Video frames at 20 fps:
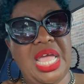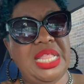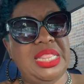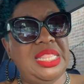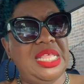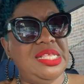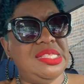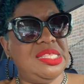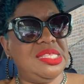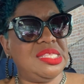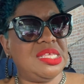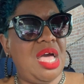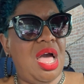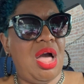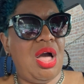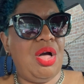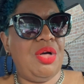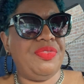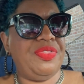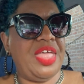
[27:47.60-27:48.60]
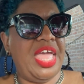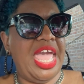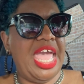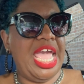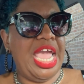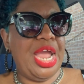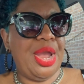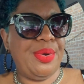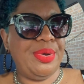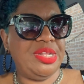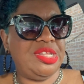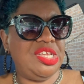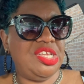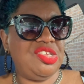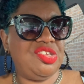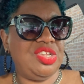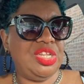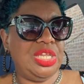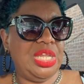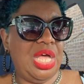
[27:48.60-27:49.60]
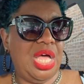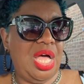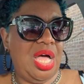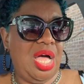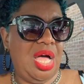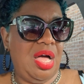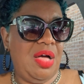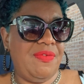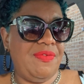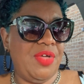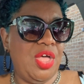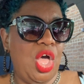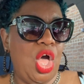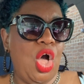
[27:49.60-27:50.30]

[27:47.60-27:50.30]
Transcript: This is called the Heritage Love